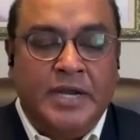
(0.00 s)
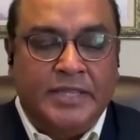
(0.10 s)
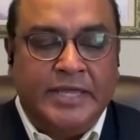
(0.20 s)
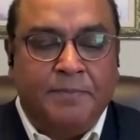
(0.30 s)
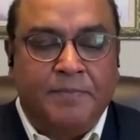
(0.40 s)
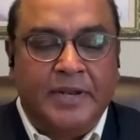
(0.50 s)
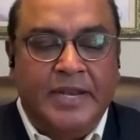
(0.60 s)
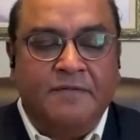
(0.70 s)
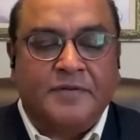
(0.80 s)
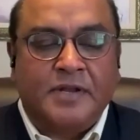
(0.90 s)
They
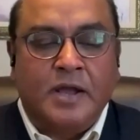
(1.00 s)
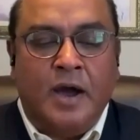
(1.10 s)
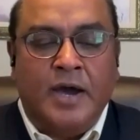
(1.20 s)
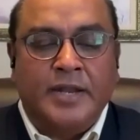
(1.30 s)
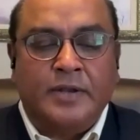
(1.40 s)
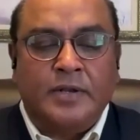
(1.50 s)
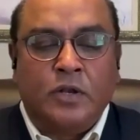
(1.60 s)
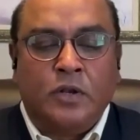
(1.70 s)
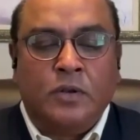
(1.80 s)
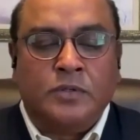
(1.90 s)
believed God's
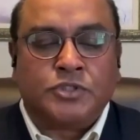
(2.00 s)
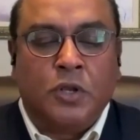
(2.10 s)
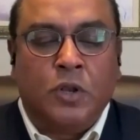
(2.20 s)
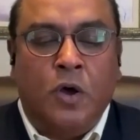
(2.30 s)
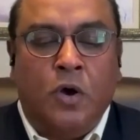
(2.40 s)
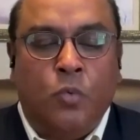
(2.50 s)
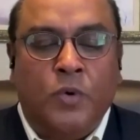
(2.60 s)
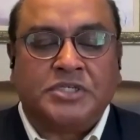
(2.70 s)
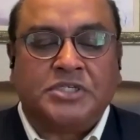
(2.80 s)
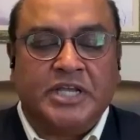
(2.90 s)
law
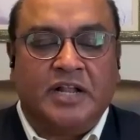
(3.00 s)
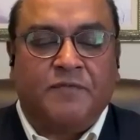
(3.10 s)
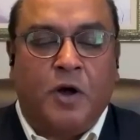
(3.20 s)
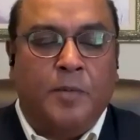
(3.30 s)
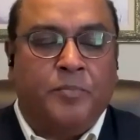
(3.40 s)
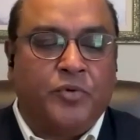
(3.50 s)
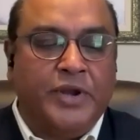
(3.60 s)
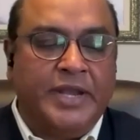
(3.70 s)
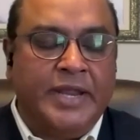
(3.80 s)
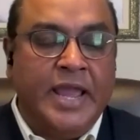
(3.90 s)
was self
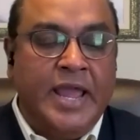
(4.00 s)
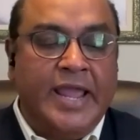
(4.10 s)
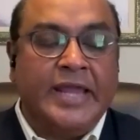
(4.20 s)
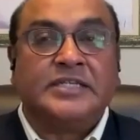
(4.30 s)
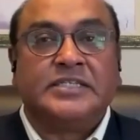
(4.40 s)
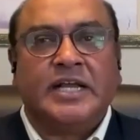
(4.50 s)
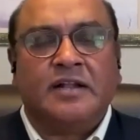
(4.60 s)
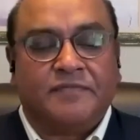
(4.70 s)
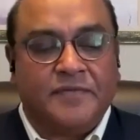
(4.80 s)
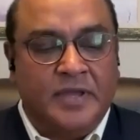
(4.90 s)
operating and
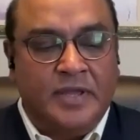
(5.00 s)
self